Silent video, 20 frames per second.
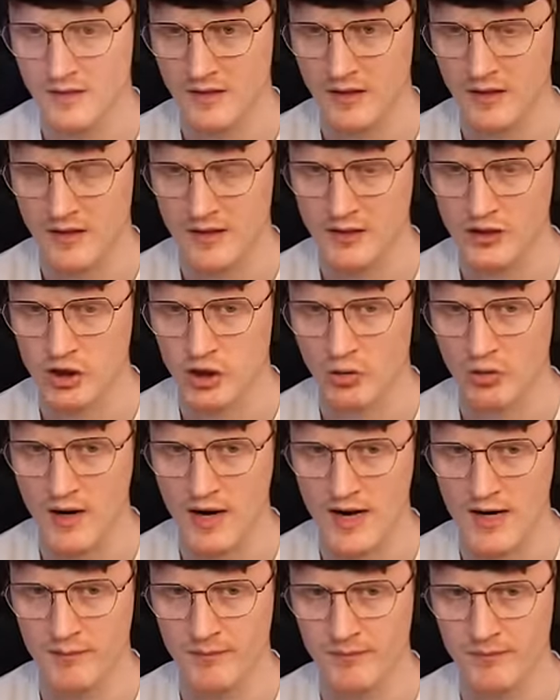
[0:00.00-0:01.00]
Like a
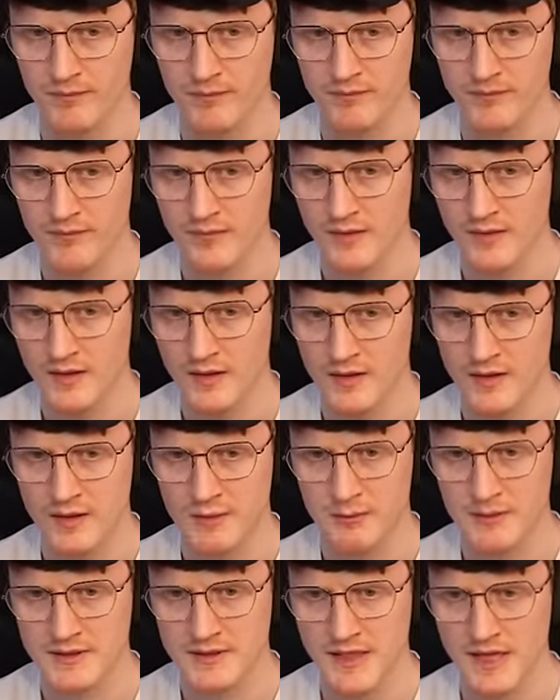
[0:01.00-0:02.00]
tram.
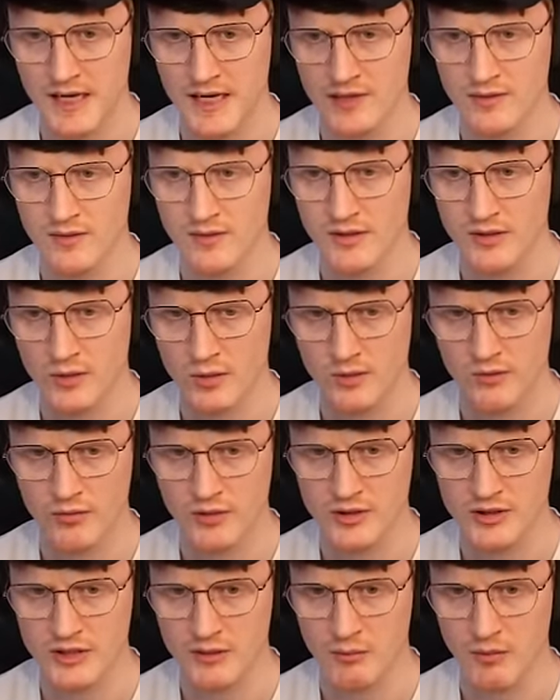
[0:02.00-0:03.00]
Mr. Arnold had called for
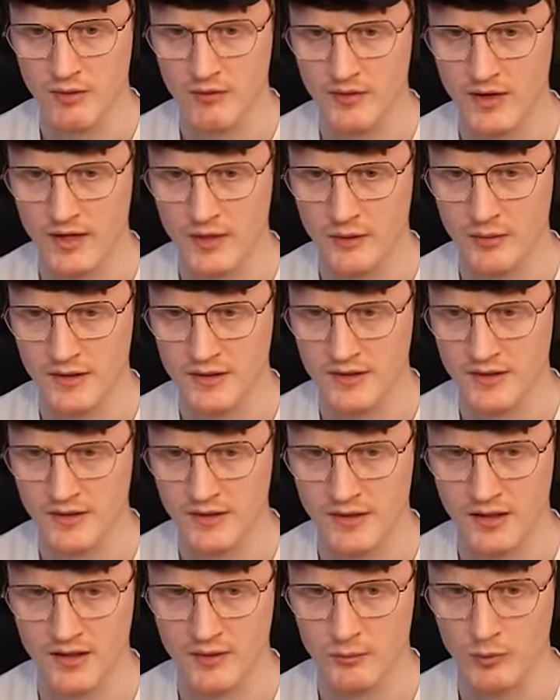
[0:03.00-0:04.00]
a general evacuation of
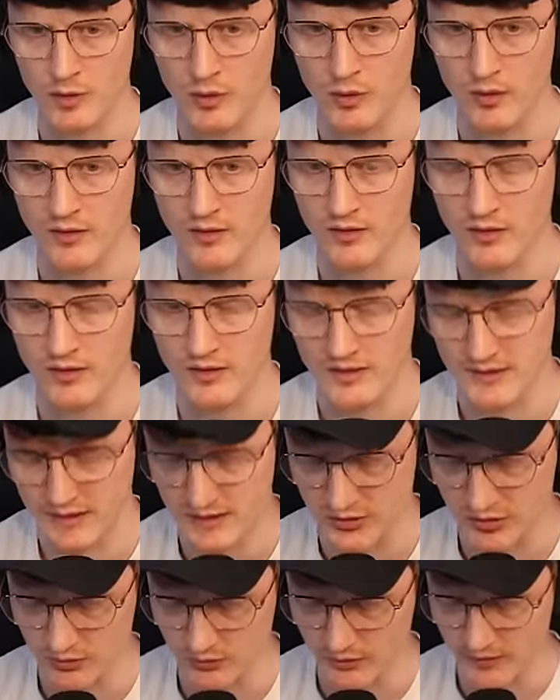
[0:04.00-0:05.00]
the island requiring
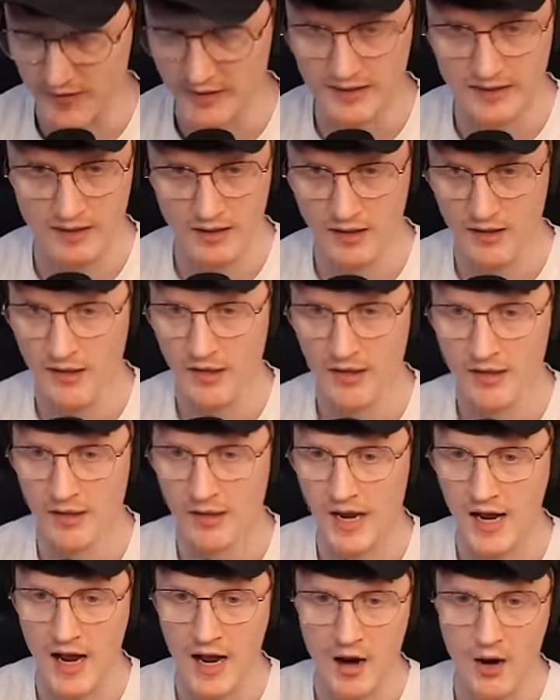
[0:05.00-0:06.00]
non-essential... I don't
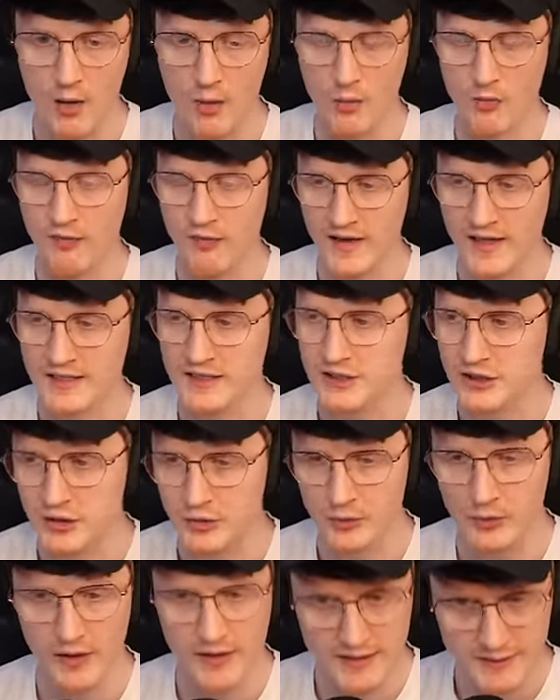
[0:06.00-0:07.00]
know how fast
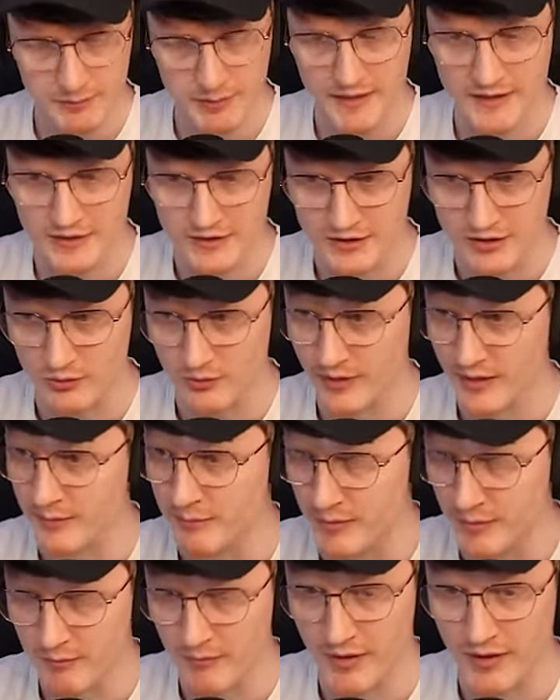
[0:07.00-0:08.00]
you expect us to
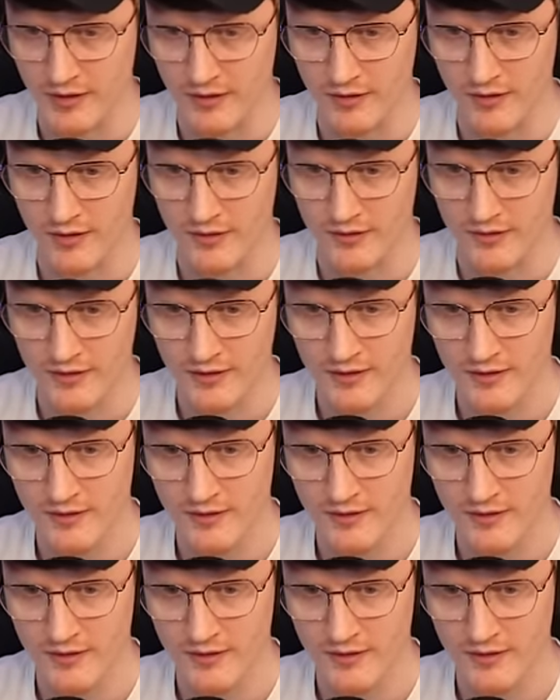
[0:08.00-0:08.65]
read, but my God.